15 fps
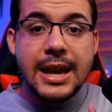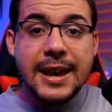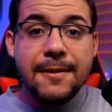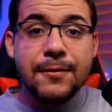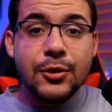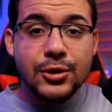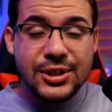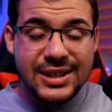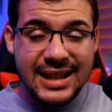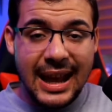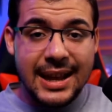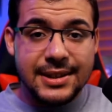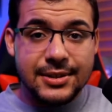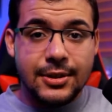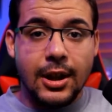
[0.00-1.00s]
If your
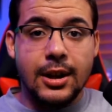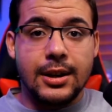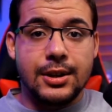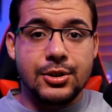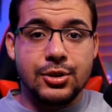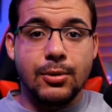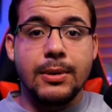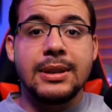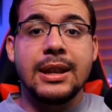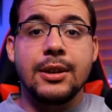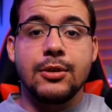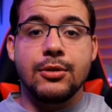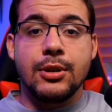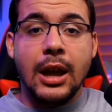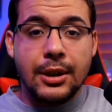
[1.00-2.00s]
stats doc is showing that
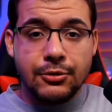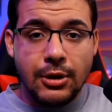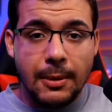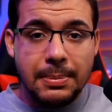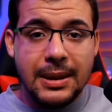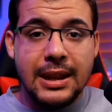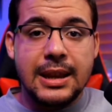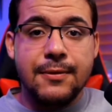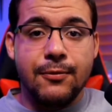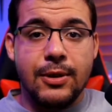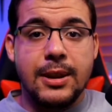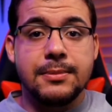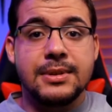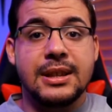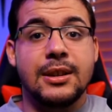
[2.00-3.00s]
you're not dropping any
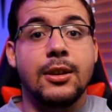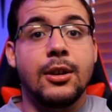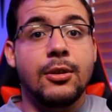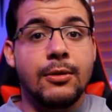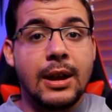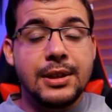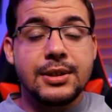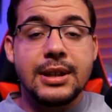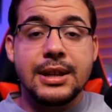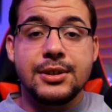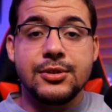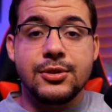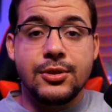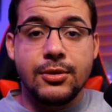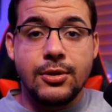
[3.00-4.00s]
frames, then
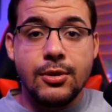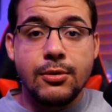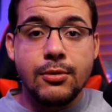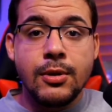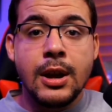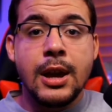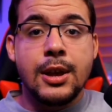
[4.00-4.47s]
congratulations to you.